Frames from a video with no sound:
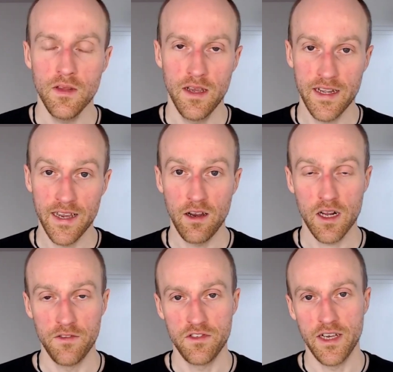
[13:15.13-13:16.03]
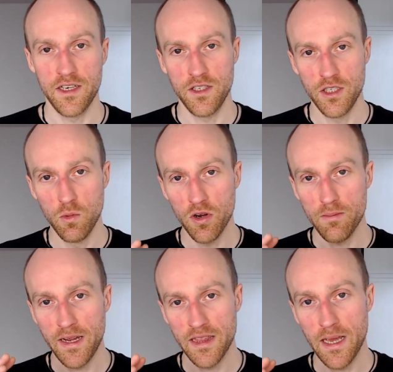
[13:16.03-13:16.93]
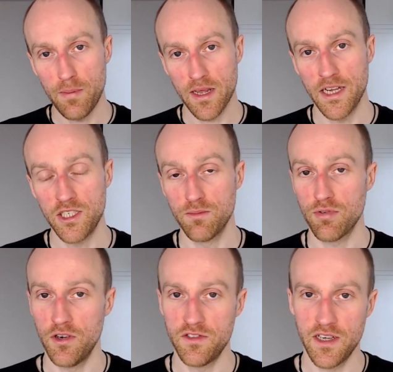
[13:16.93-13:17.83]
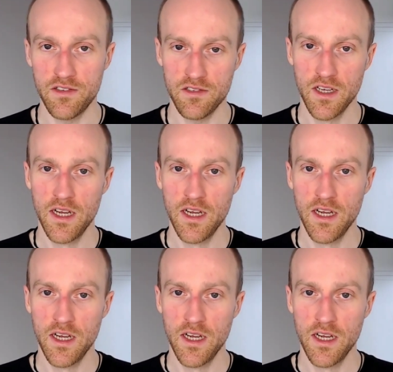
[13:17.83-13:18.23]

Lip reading: Again, like I've said, you want to make the application process